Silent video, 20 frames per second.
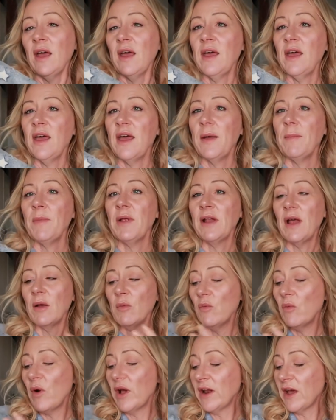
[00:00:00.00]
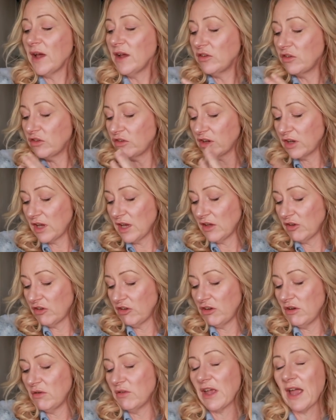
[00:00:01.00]
And when I took it
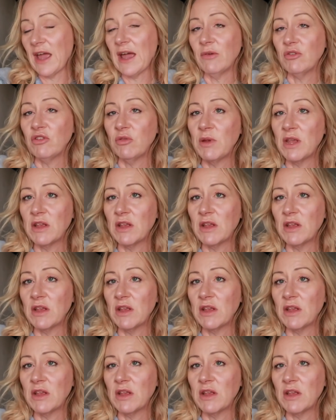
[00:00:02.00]
to the counter,